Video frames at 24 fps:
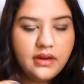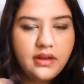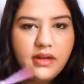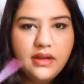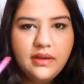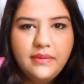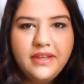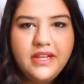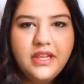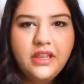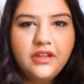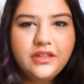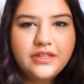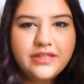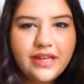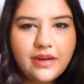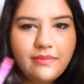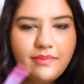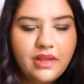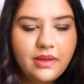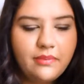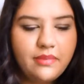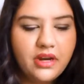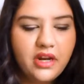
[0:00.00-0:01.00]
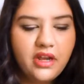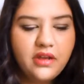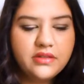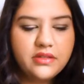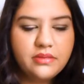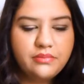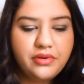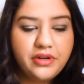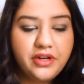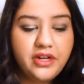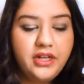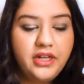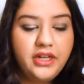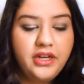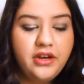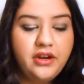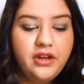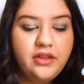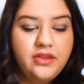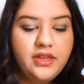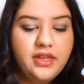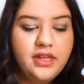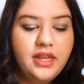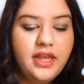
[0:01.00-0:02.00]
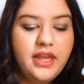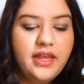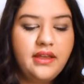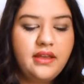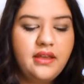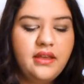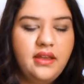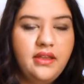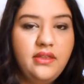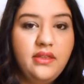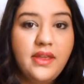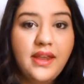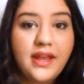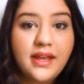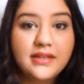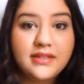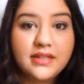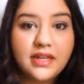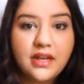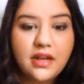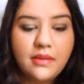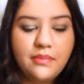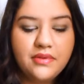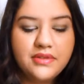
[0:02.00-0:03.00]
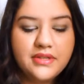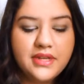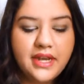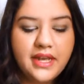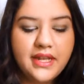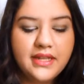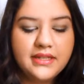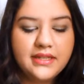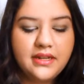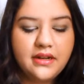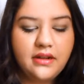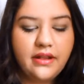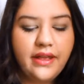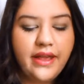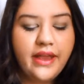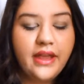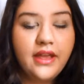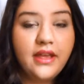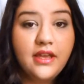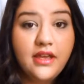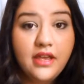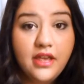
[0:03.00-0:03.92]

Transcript: and it looks kind of pink, but it goes on pretty clear, and then, like, in the next, like, couple seconds, it'll, like,